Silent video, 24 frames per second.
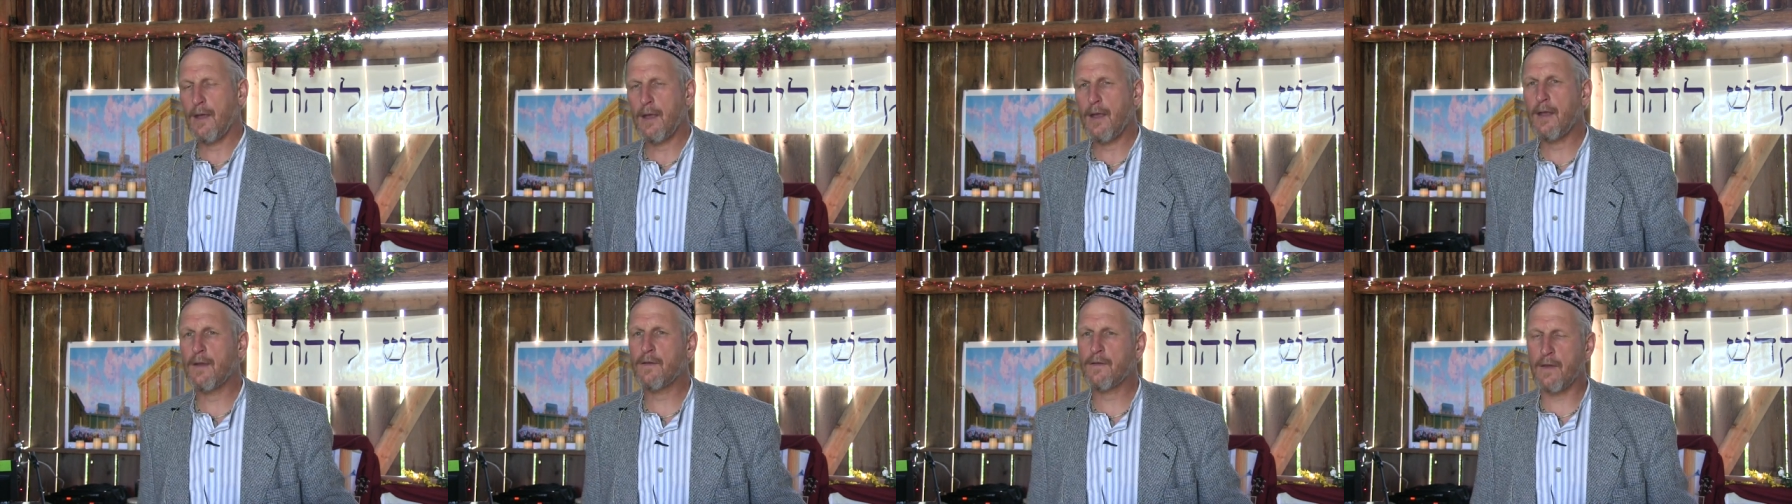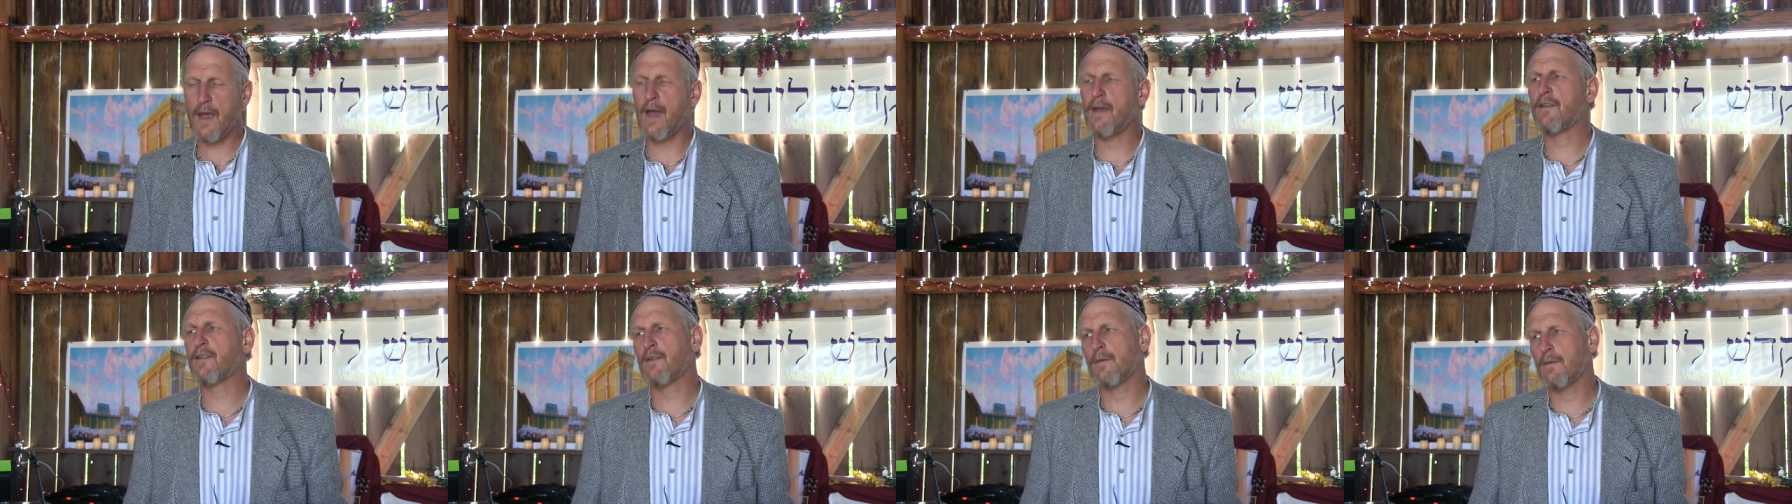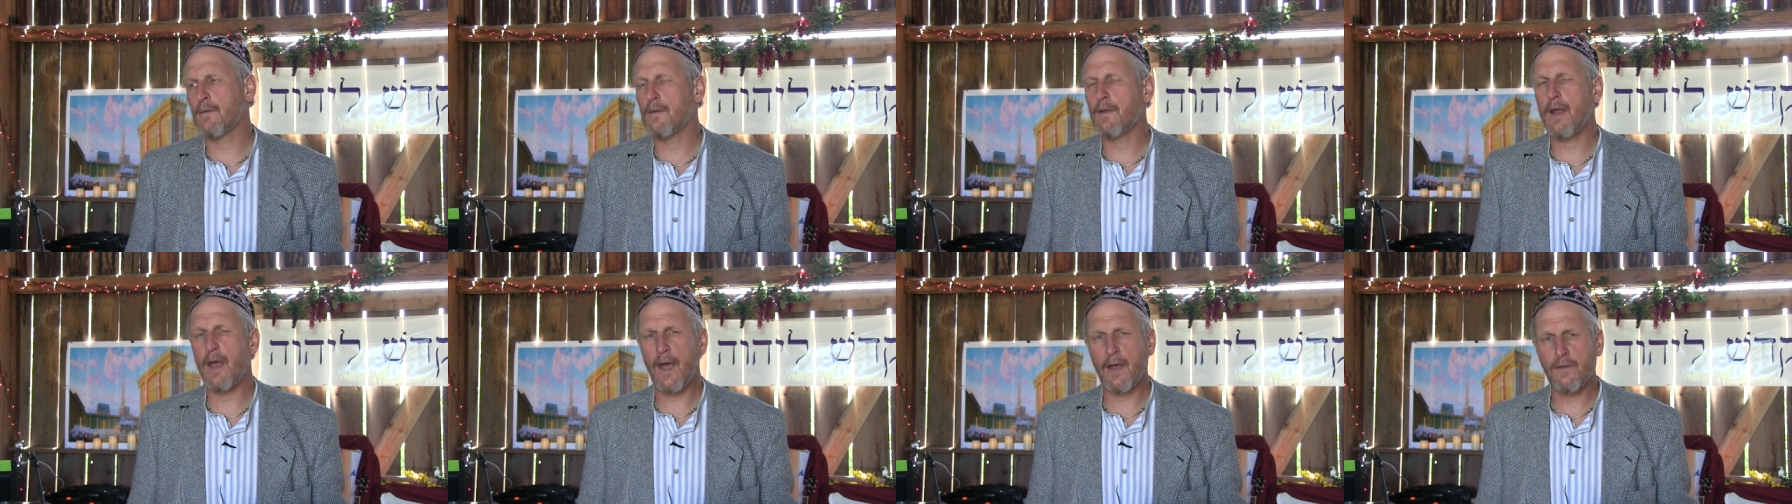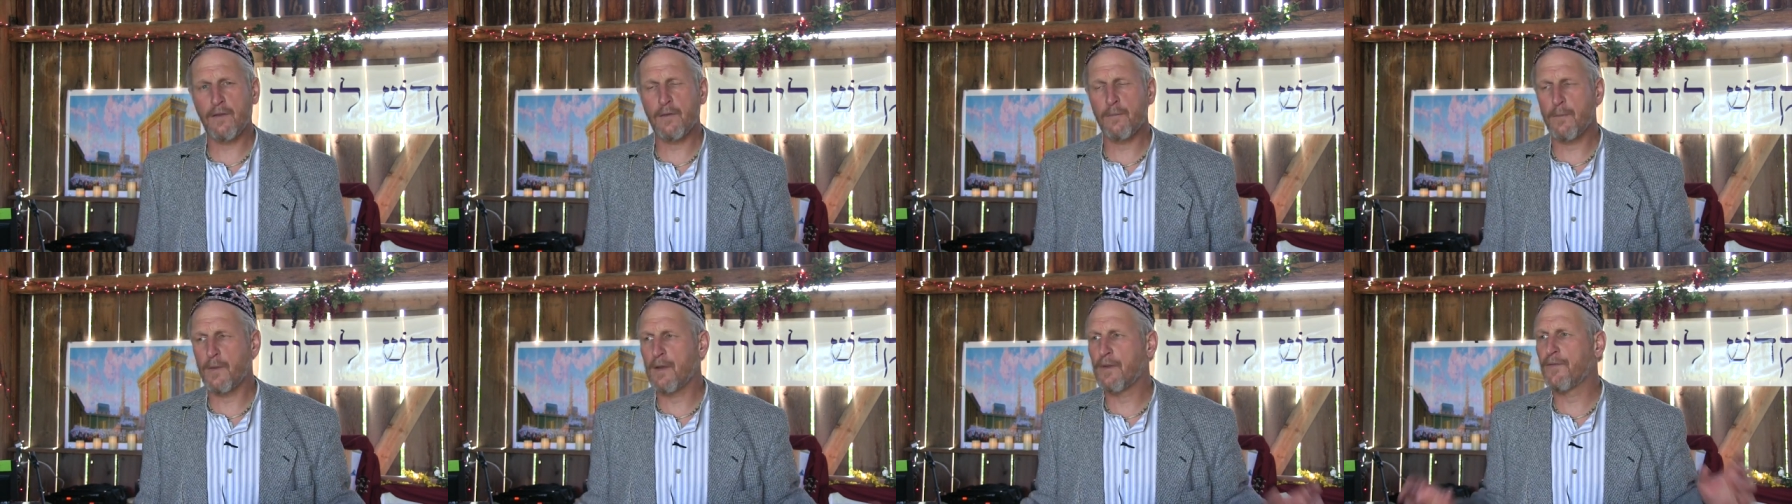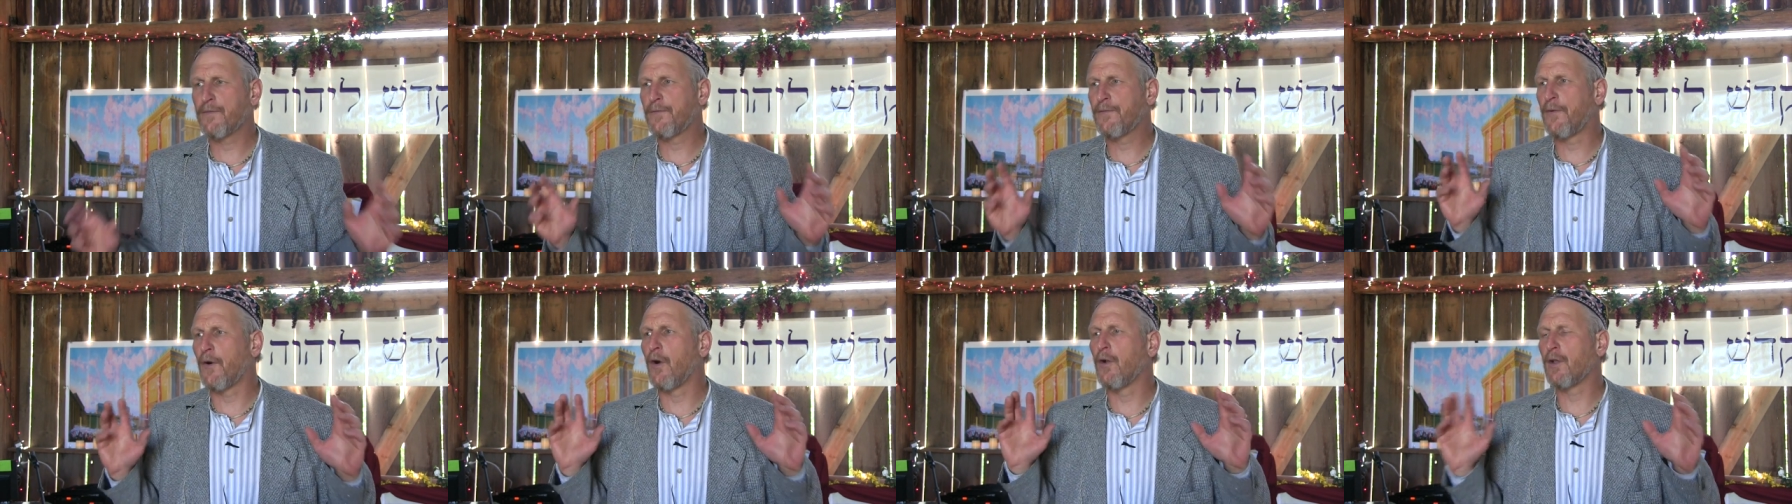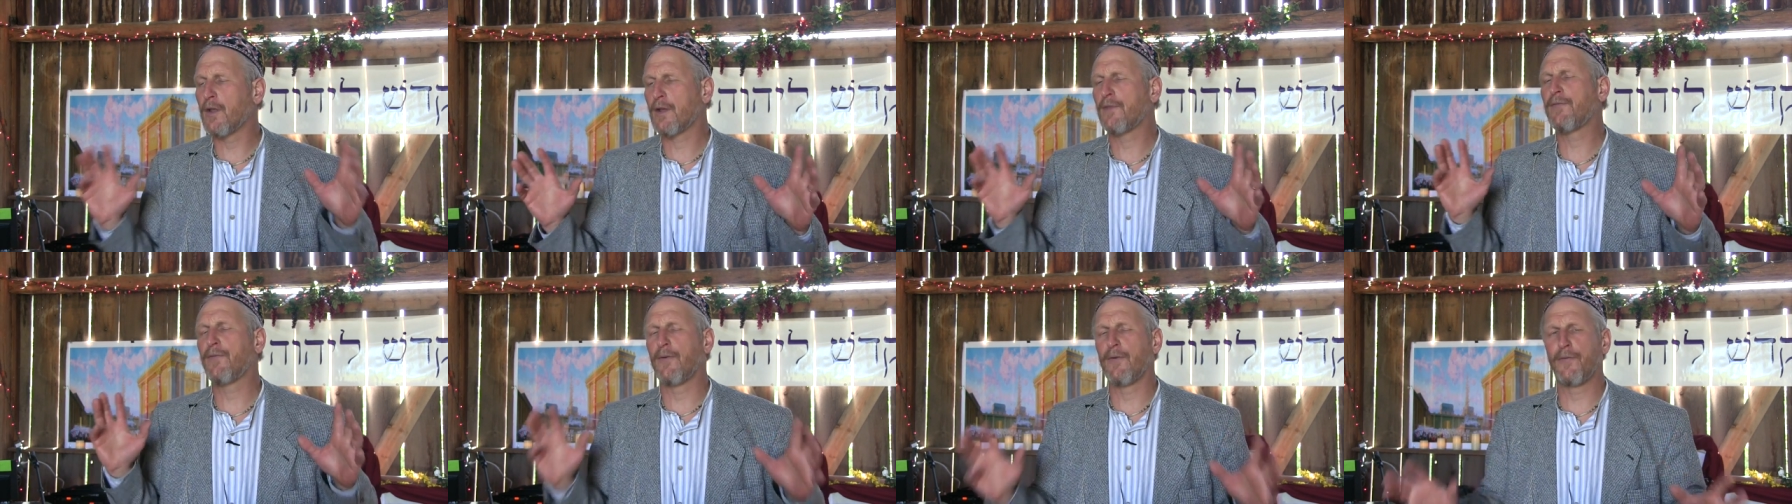it hasn't, it hasn't been
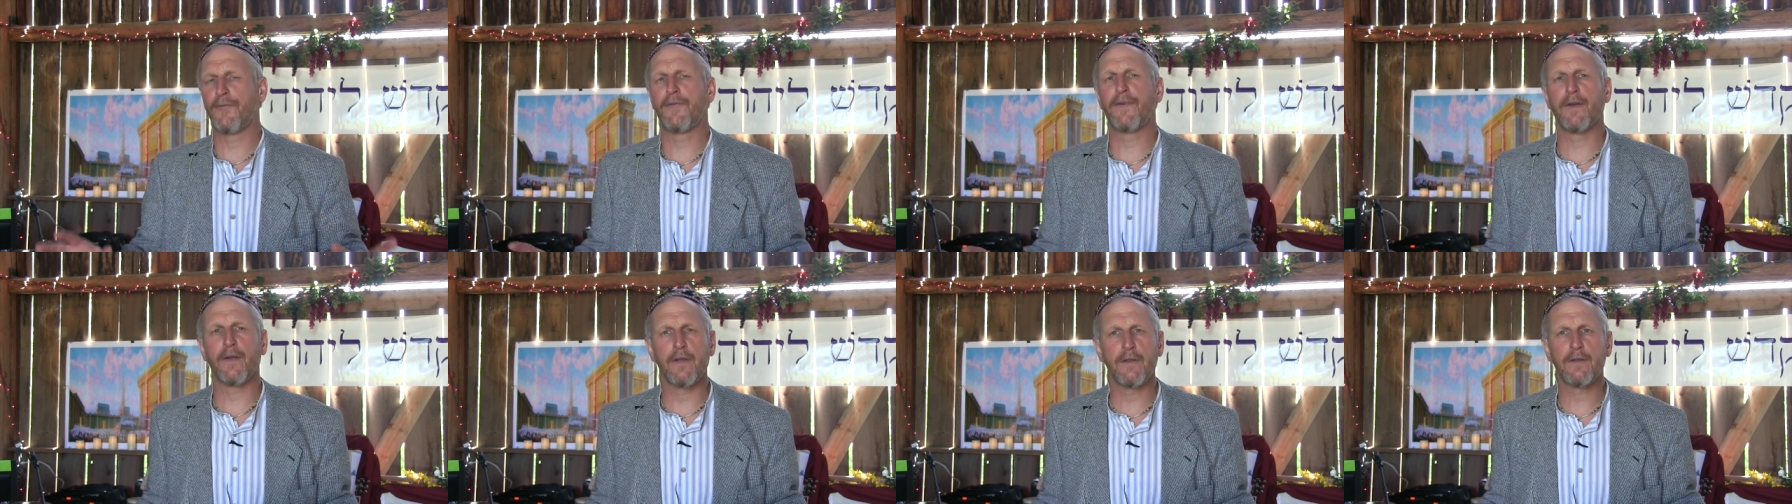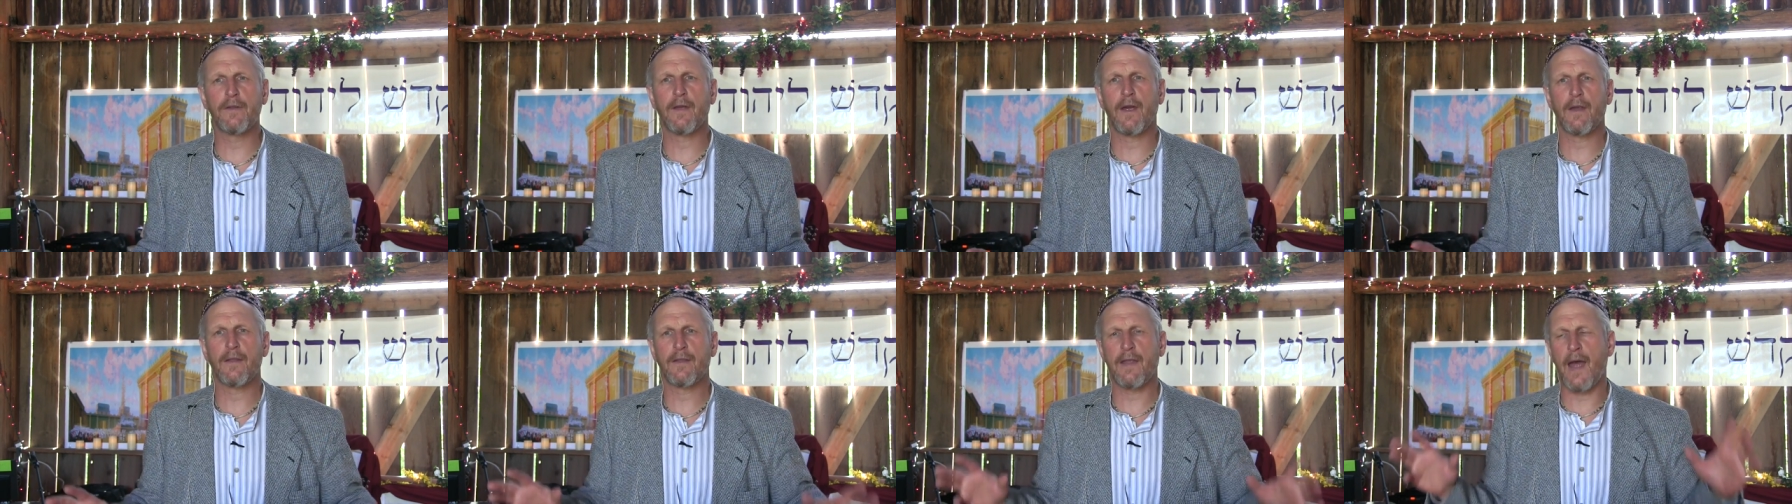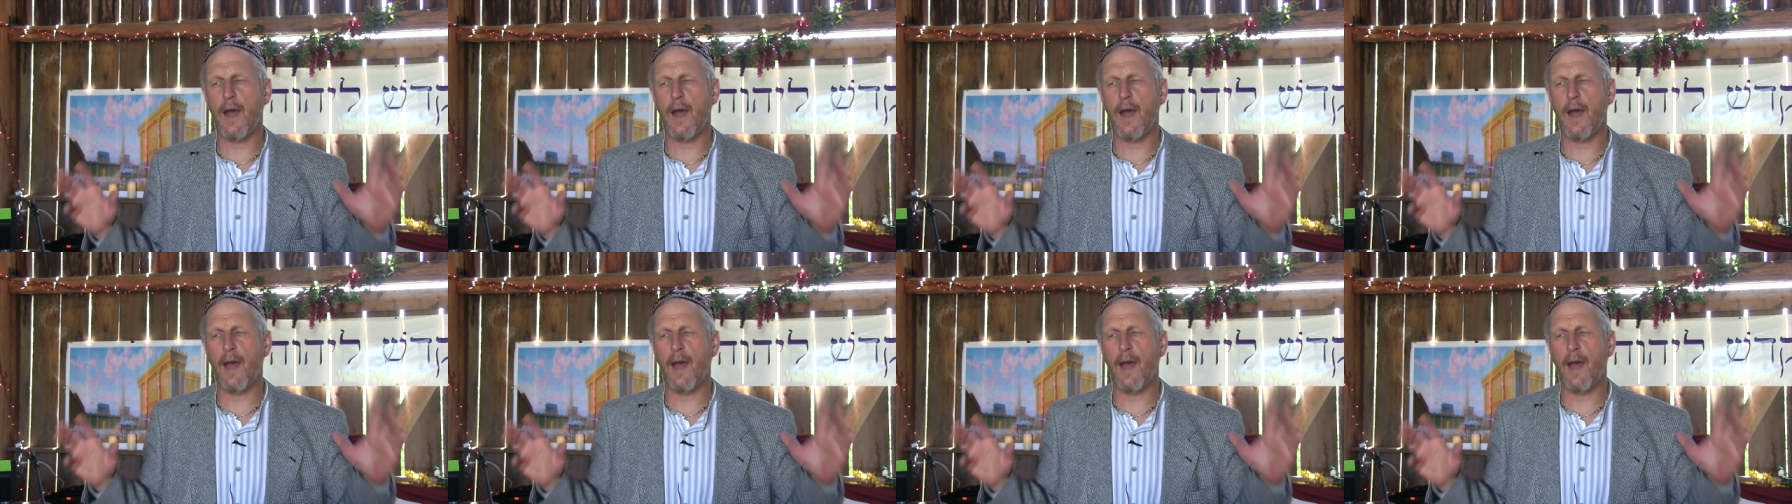fully fulfilled yet.